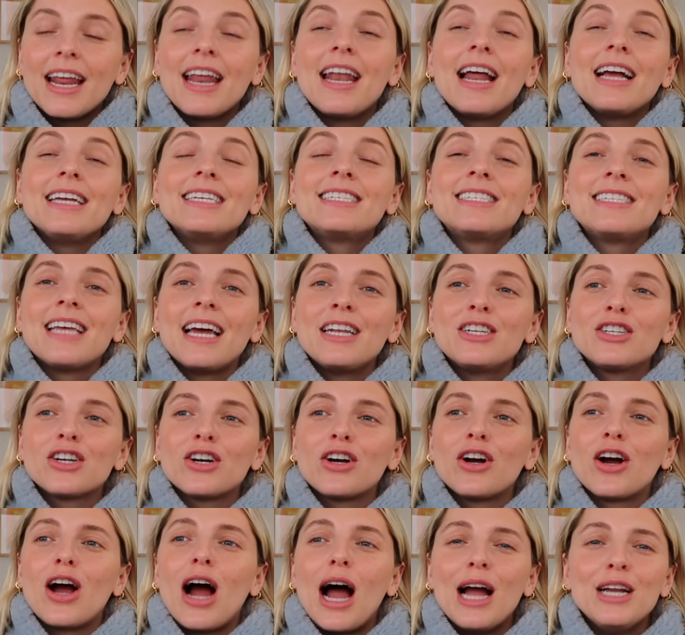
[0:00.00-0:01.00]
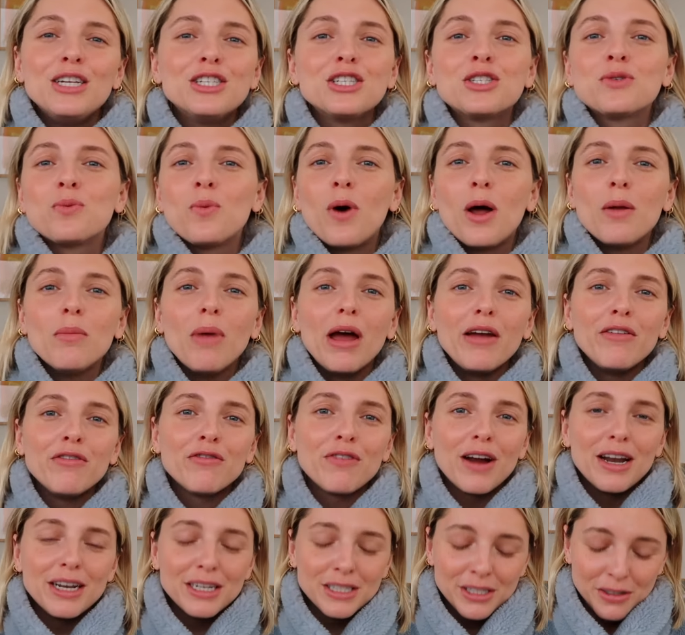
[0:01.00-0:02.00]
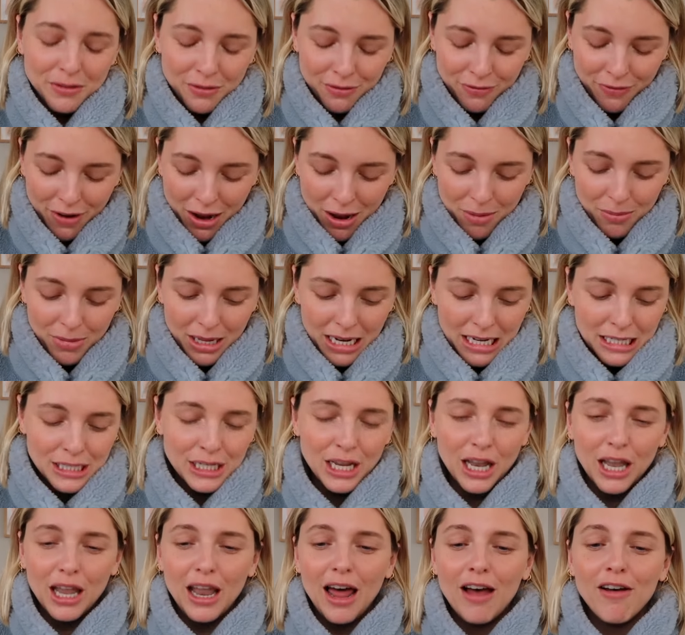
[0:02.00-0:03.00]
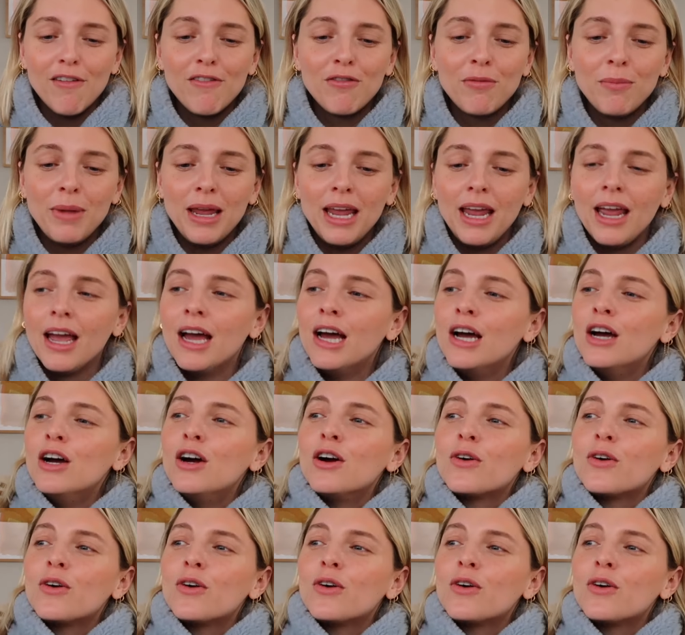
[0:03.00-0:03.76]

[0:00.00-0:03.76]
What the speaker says: And I said to her, I just want my friends and family to love me